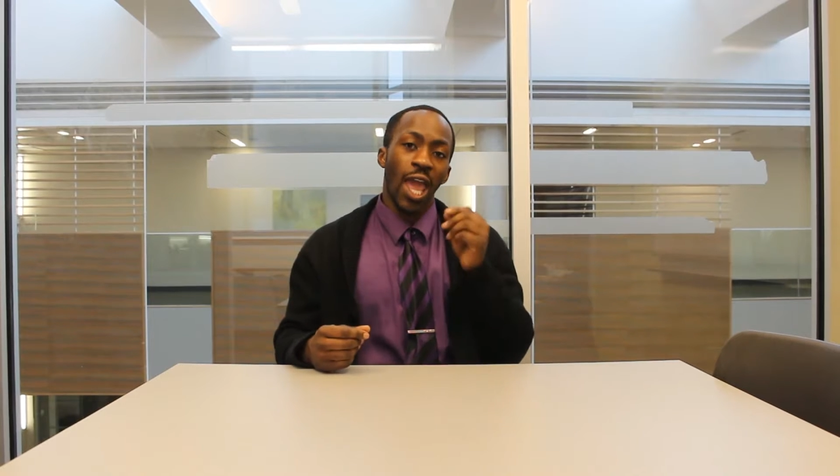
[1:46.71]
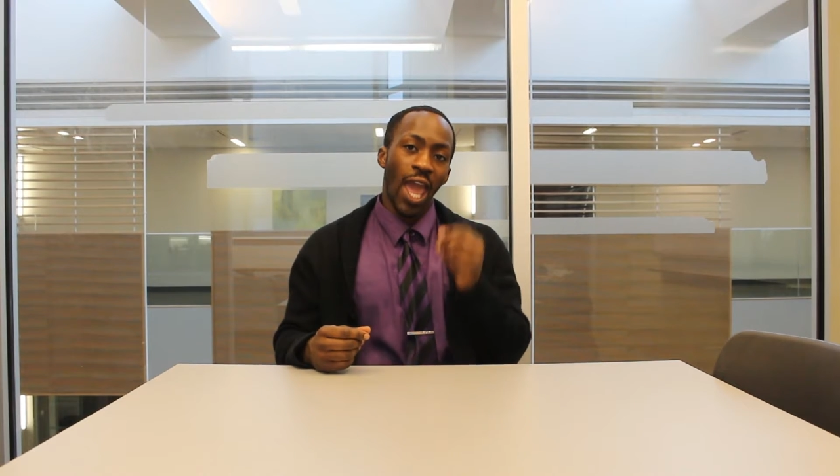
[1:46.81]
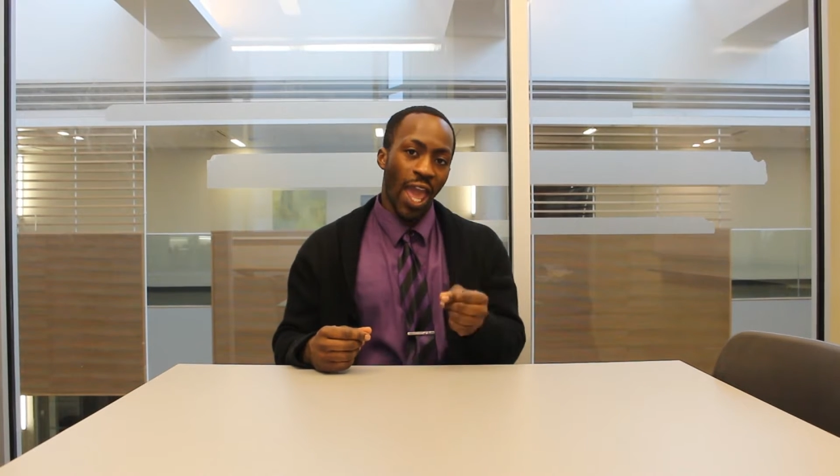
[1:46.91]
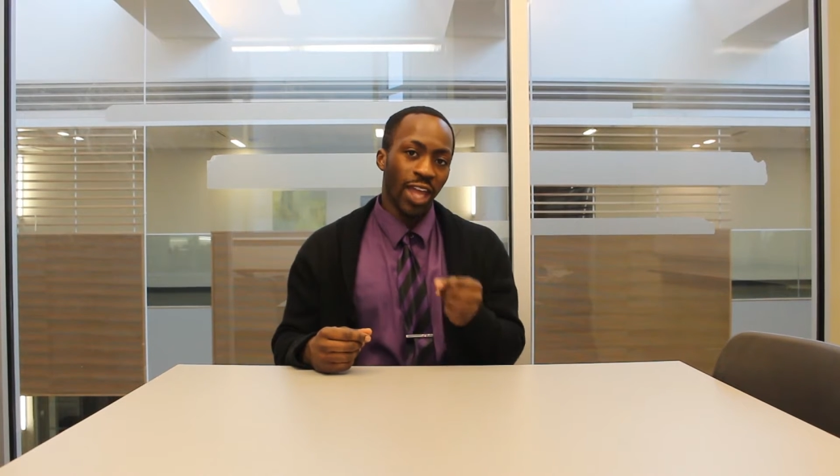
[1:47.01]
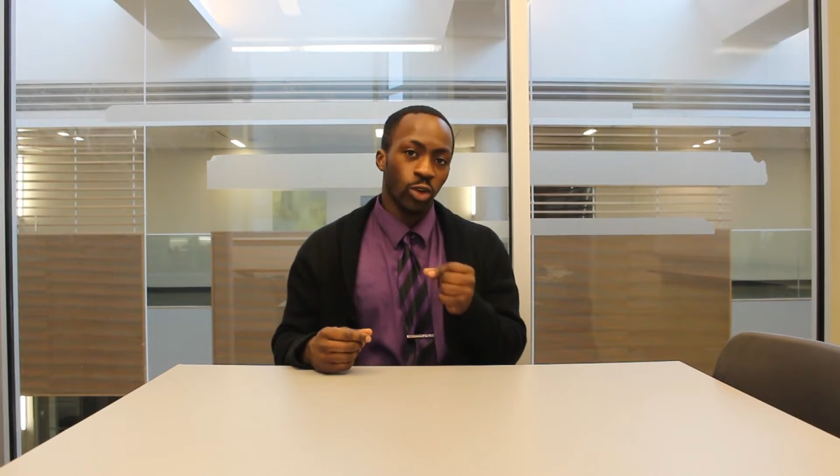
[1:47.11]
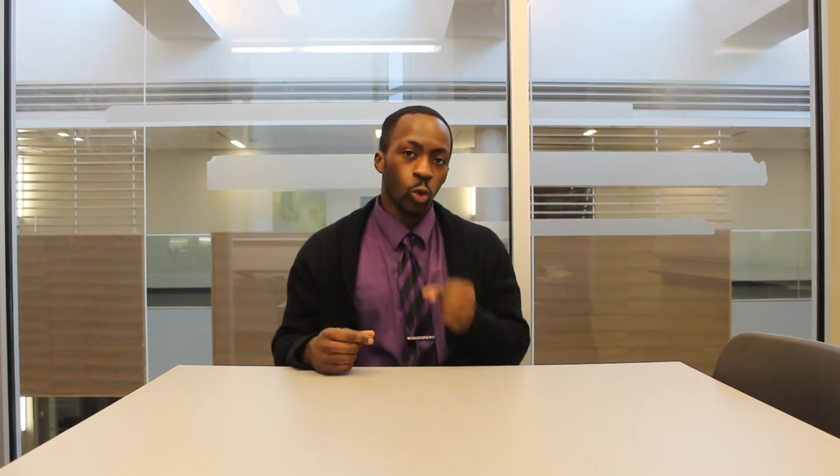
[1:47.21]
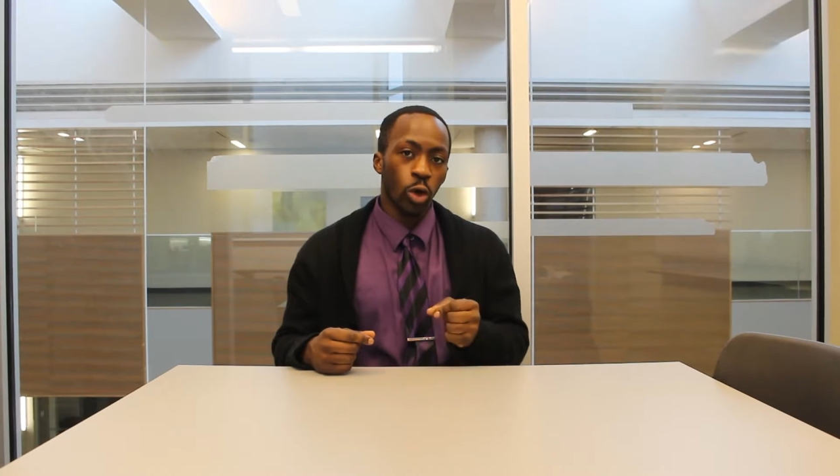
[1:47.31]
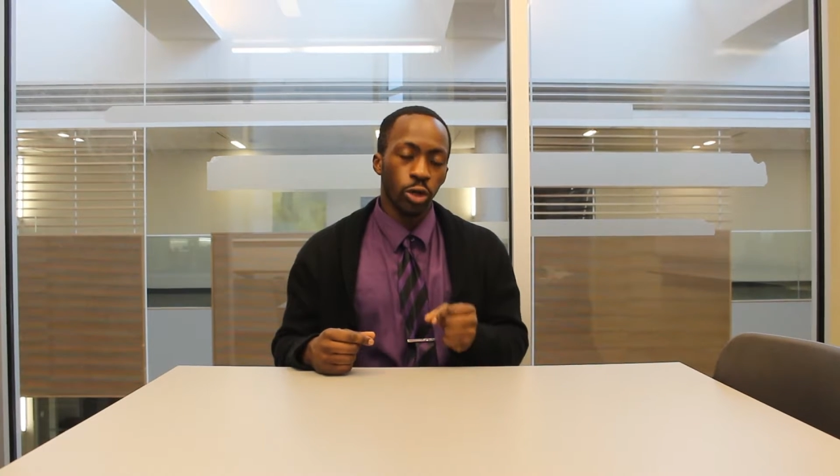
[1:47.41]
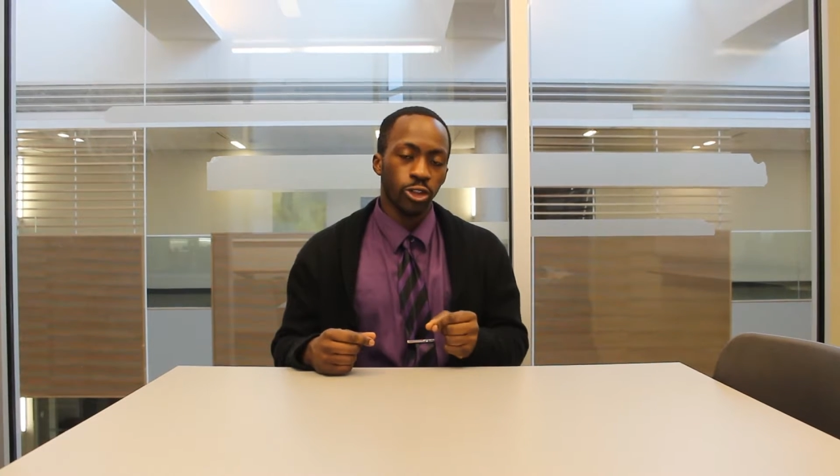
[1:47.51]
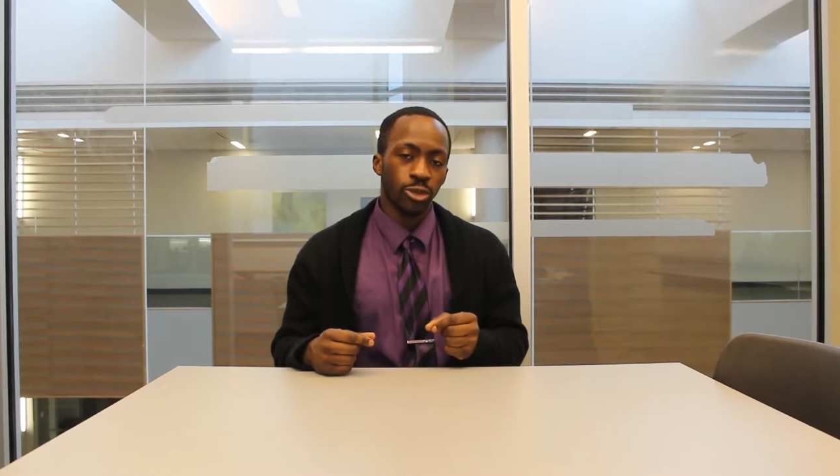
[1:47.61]
and
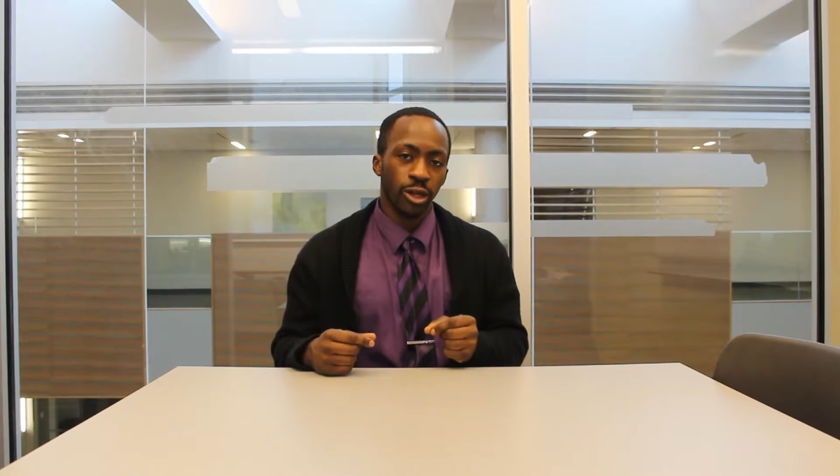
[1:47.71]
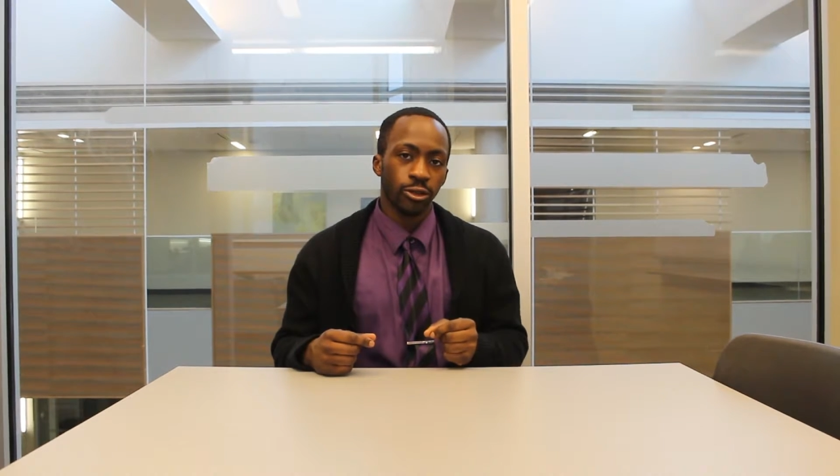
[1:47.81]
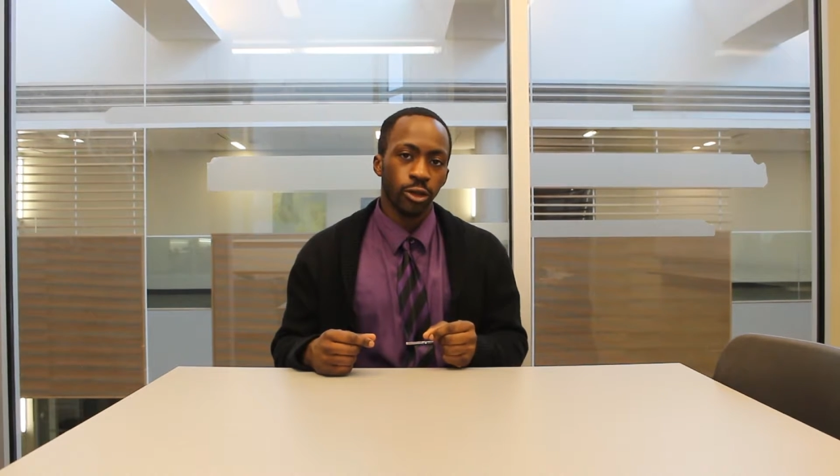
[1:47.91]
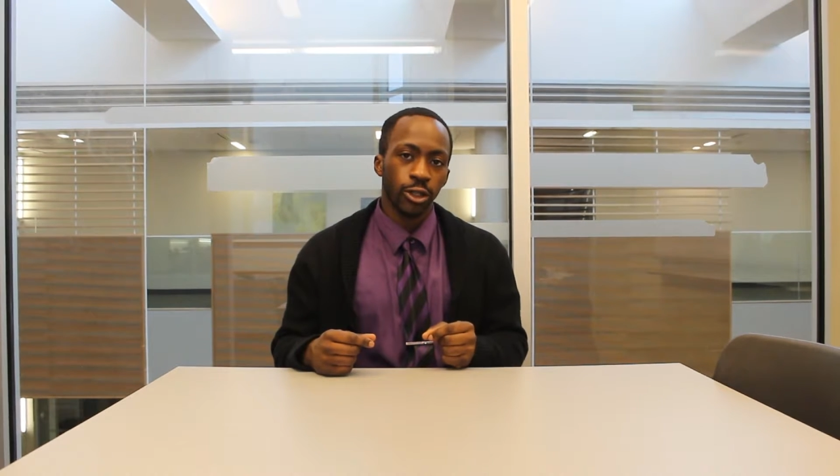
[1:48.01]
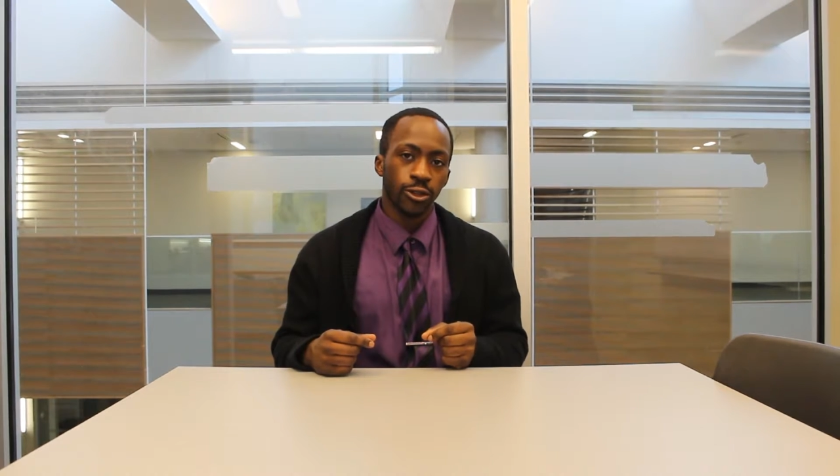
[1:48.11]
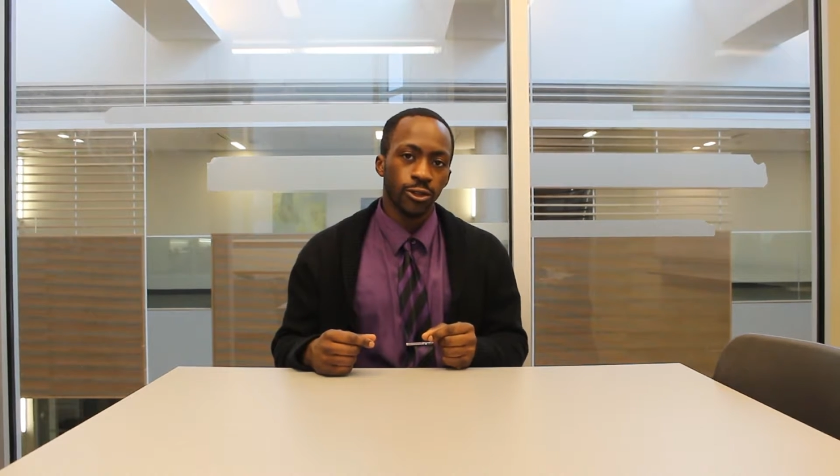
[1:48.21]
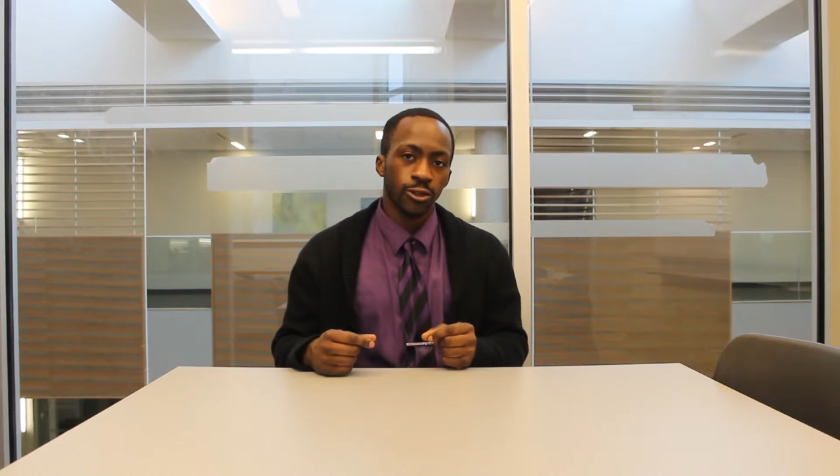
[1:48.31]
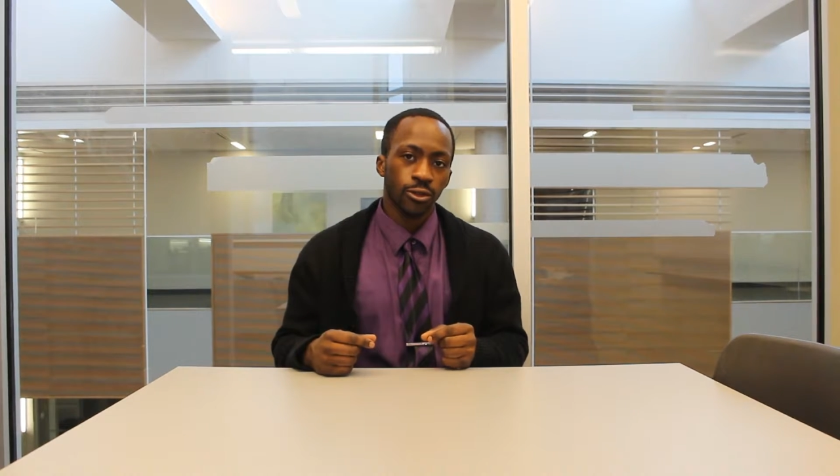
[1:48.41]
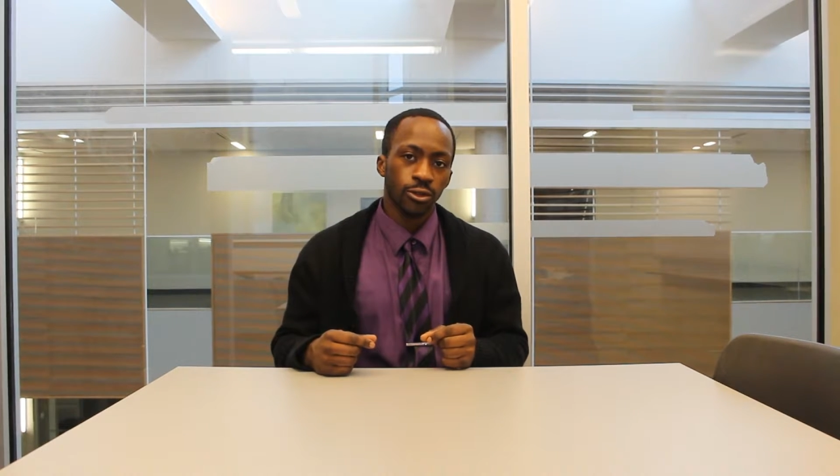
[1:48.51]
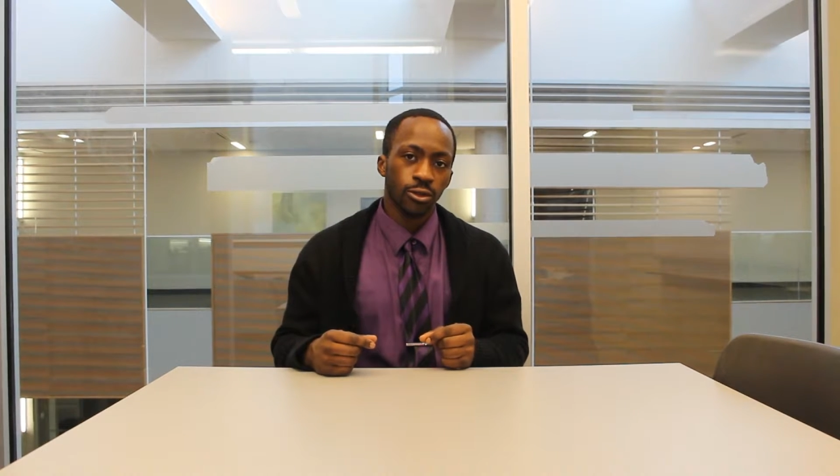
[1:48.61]
words, my
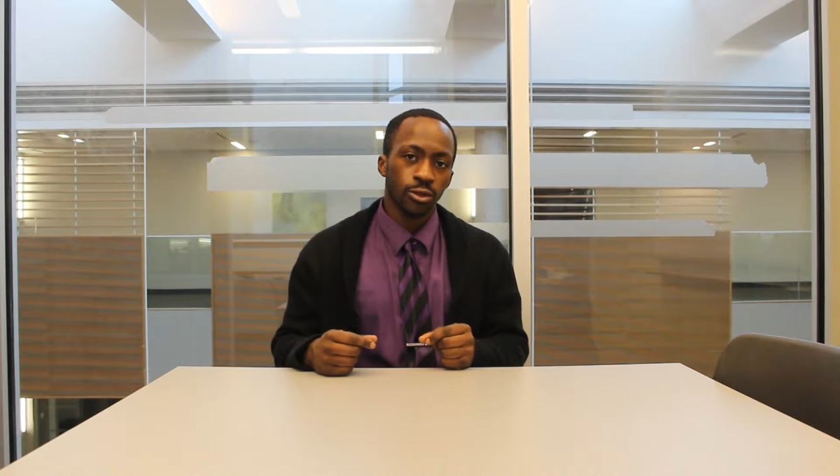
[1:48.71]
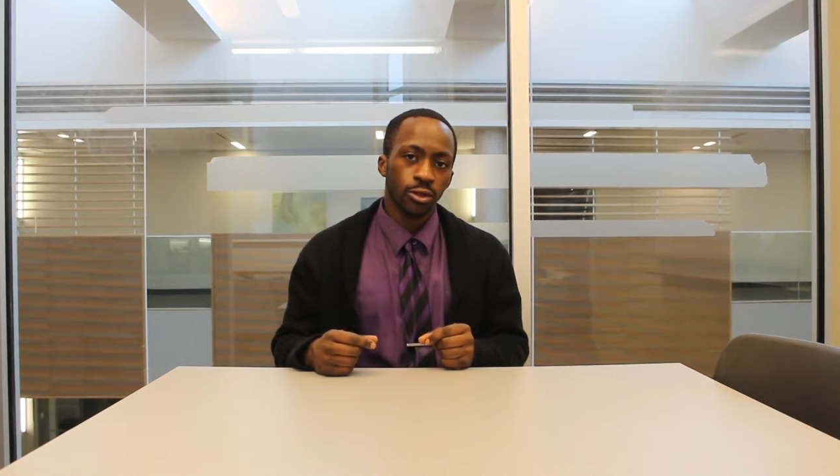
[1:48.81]
friends.